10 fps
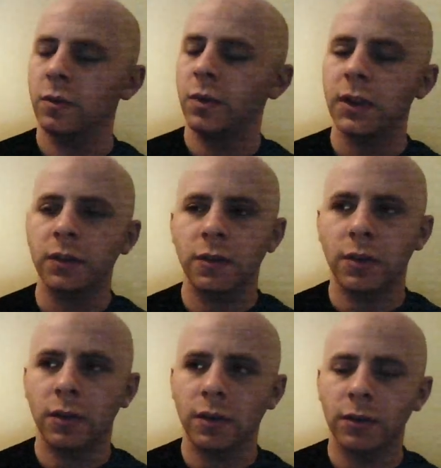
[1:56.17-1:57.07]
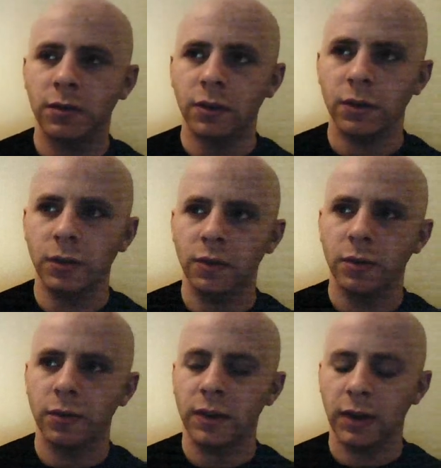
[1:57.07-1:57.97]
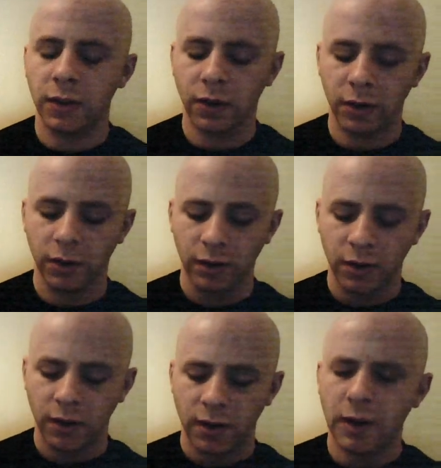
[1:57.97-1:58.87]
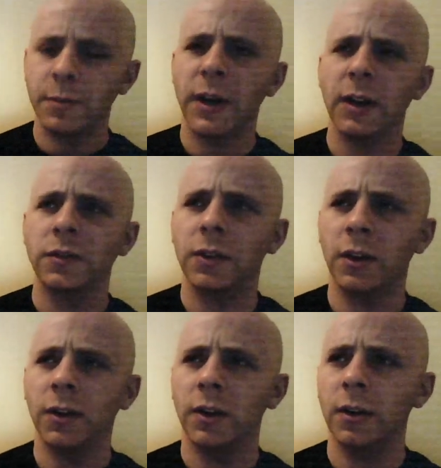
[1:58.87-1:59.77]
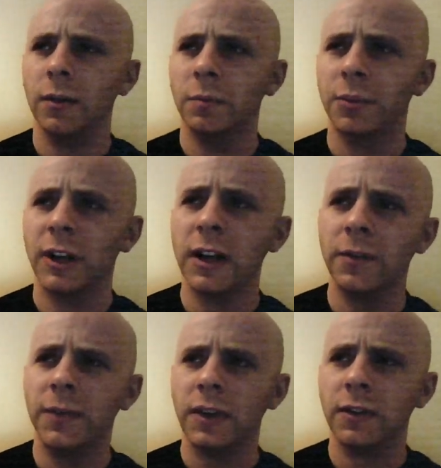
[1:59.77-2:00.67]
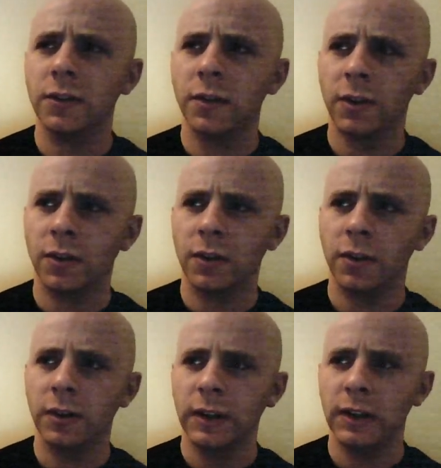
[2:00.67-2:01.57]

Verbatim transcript: What do, do you think? Uh, about uh, private uh,